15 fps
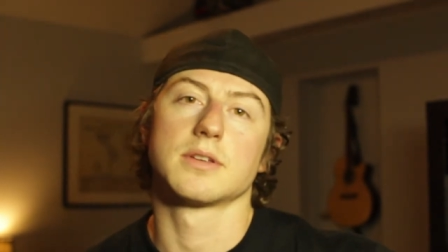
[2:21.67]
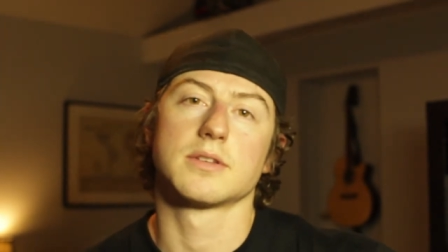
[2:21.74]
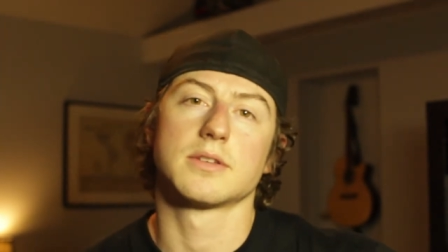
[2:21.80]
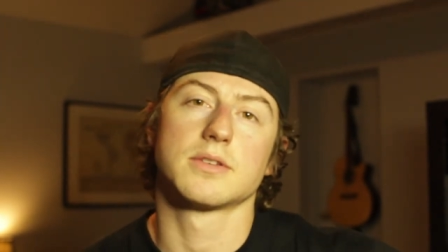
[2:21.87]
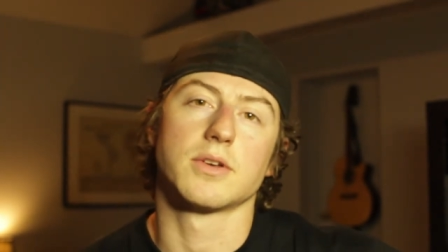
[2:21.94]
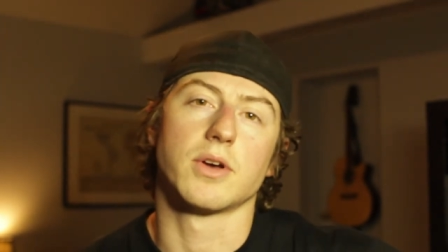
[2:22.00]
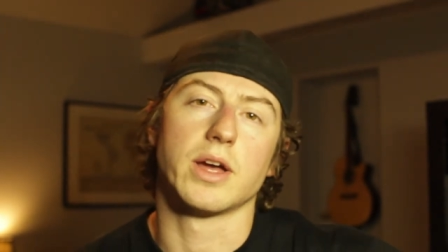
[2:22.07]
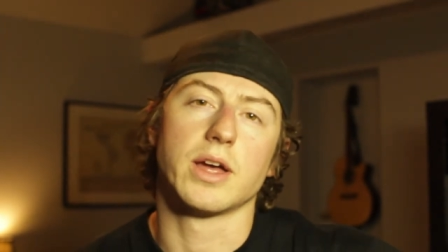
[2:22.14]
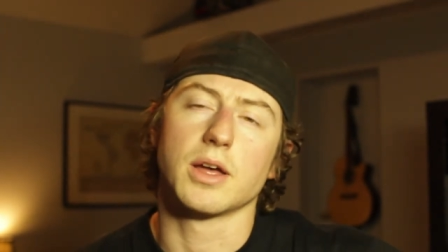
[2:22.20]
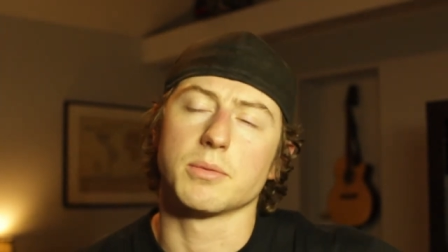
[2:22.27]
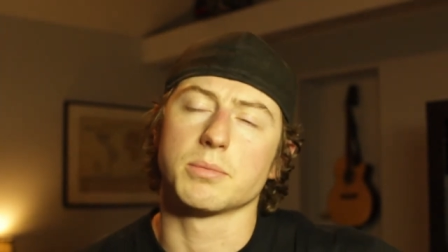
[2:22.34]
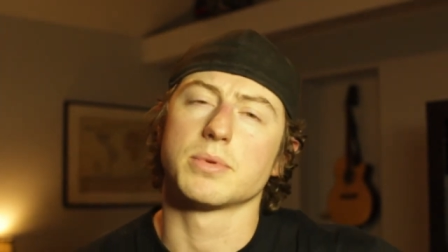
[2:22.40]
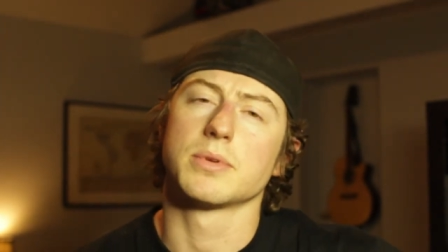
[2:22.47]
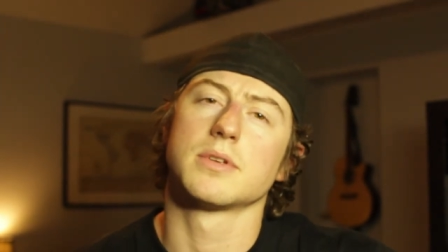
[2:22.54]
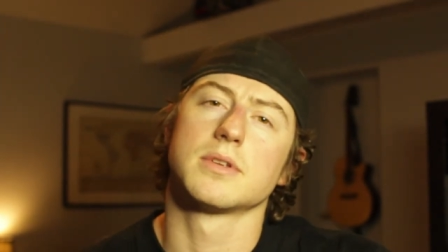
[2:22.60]
So
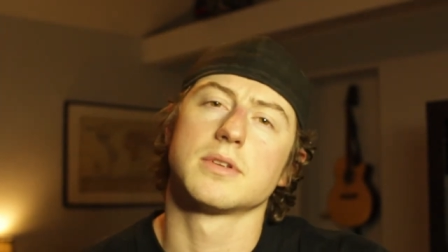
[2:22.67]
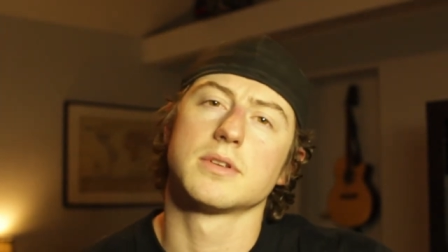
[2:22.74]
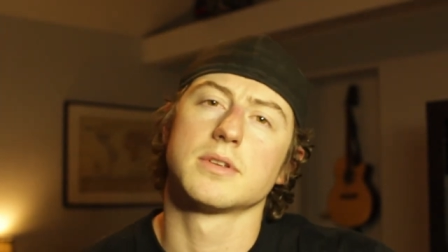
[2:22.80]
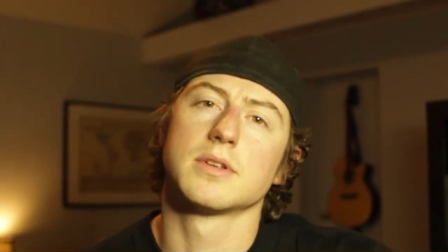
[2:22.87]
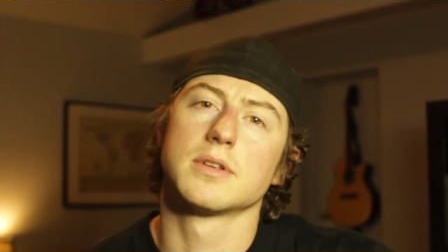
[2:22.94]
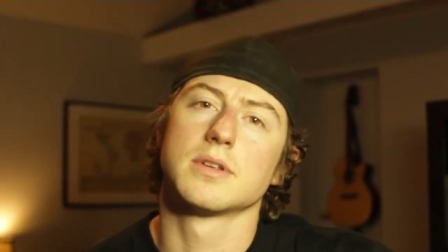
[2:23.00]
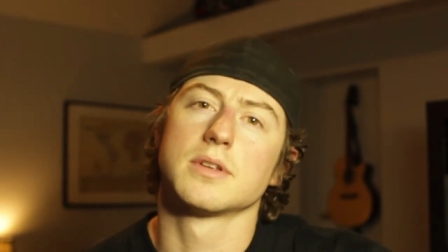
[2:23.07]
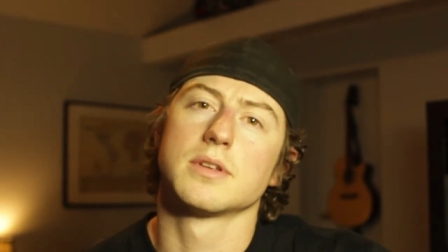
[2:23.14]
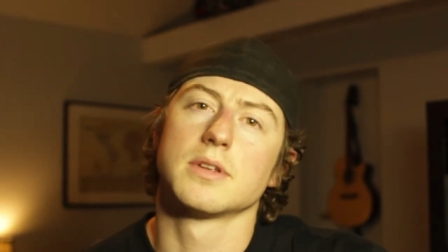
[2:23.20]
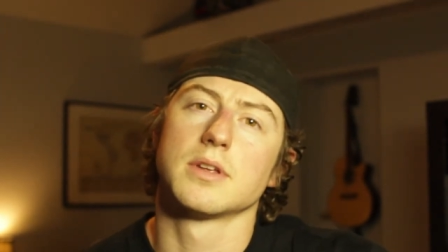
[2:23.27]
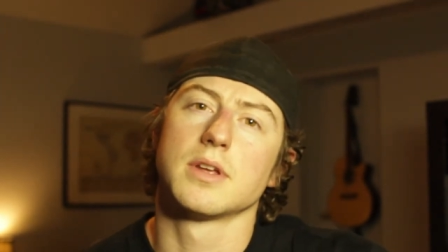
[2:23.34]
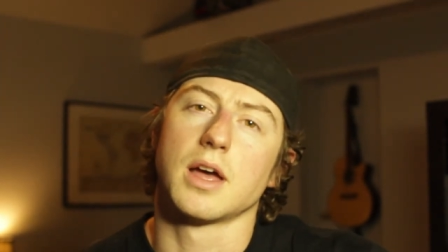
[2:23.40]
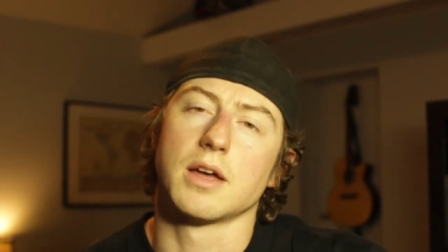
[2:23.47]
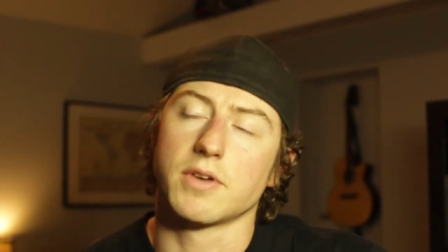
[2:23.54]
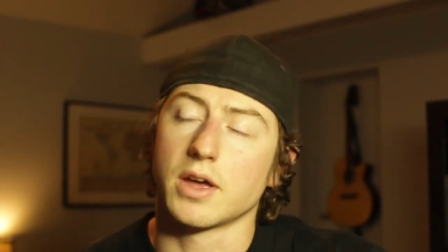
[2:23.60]

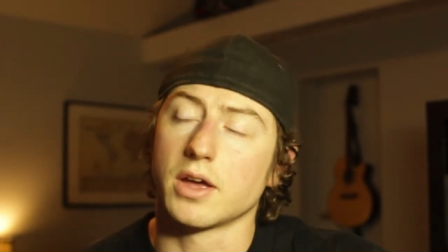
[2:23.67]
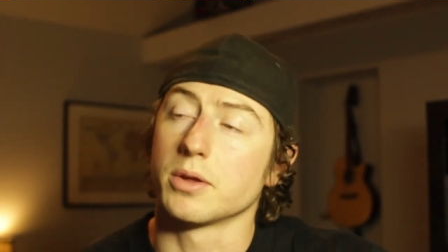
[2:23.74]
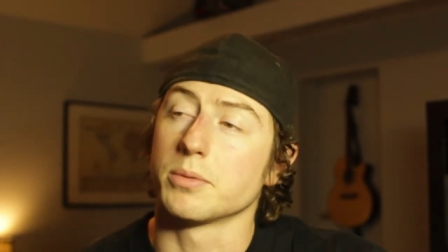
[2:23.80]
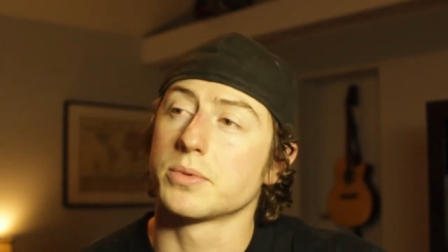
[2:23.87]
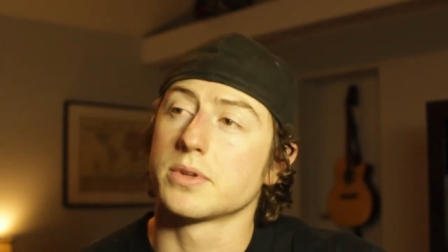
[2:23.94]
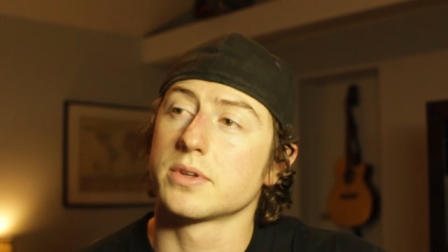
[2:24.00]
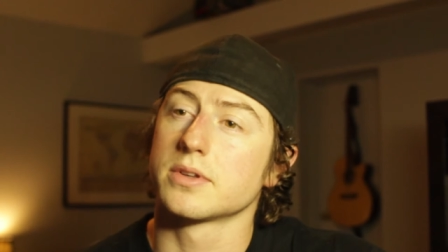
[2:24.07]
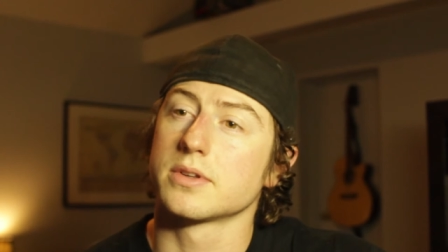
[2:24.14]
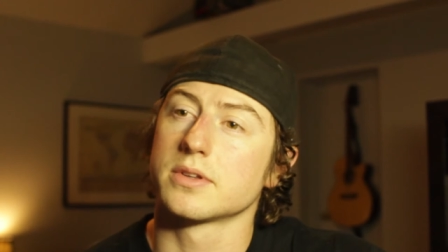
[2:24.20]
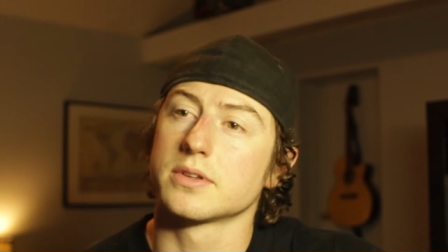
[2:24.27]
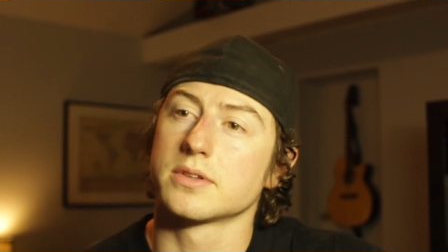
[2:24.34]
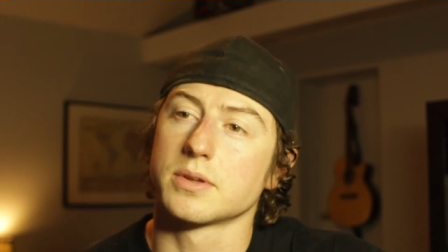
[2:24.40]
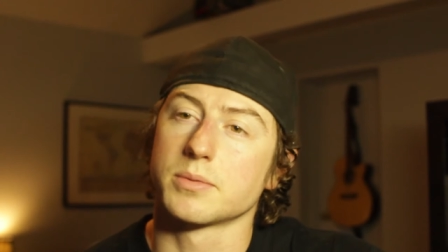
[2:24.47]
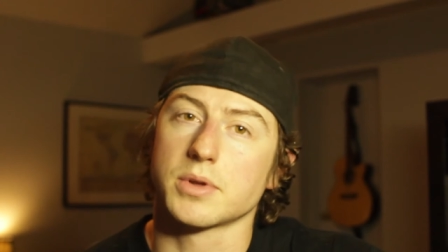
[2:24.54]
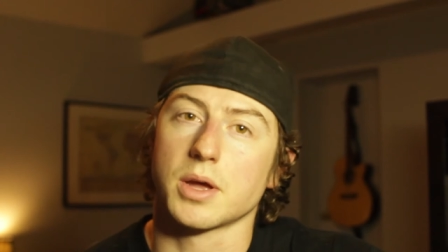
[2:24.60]
I've helped
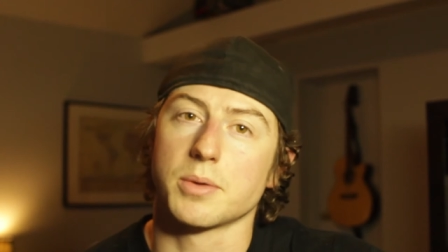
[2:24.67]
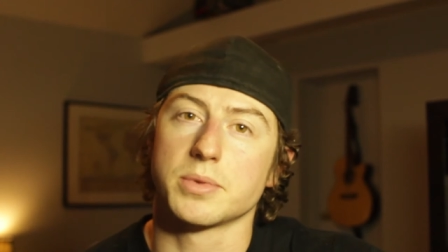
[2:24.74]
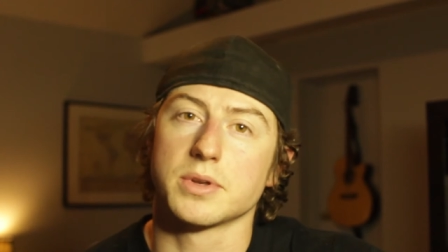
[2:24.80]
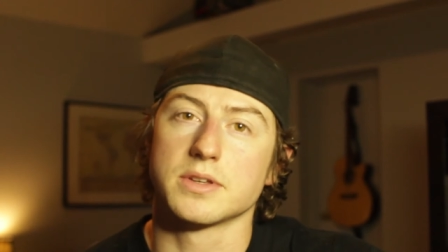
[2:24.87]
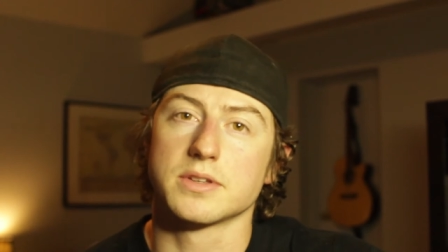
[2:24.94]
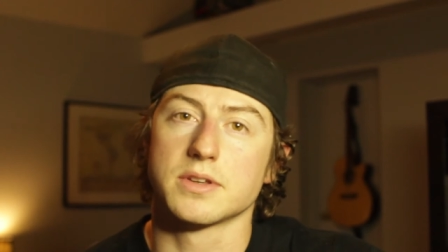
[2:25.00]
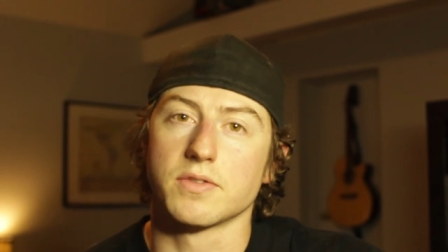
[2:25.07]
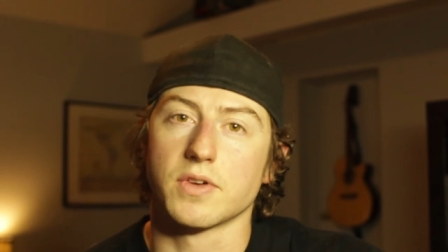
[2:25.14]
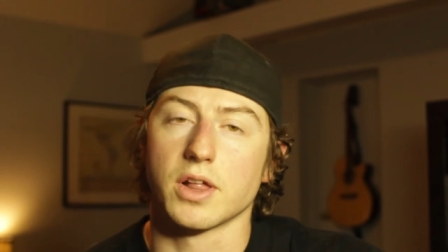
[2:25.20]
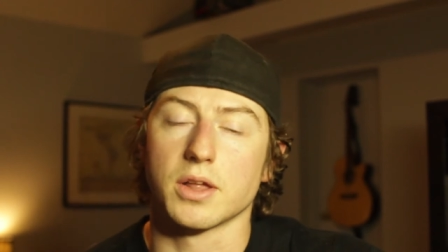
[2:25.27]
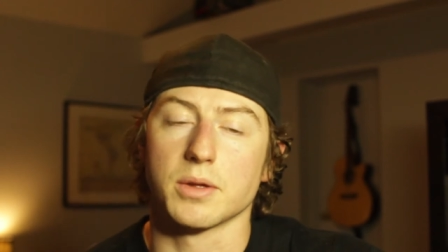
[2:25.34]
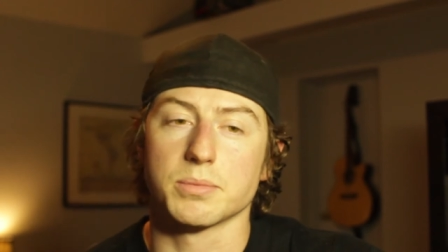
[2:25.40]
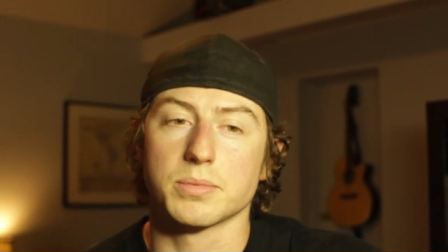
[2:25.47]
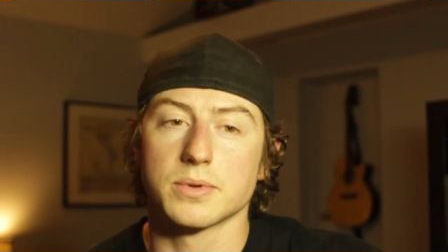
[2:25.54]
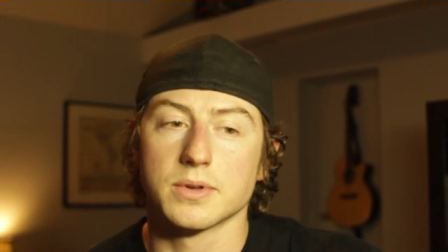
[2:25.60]
some companies
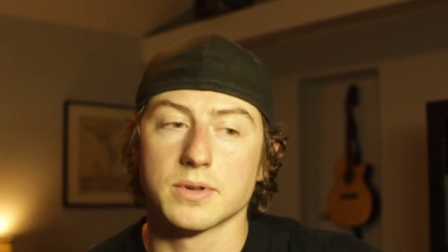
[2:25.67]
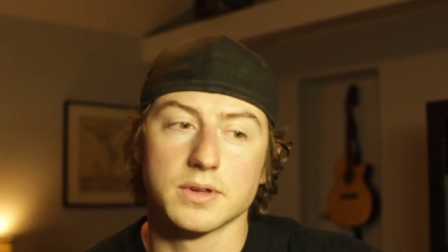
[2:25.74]
develop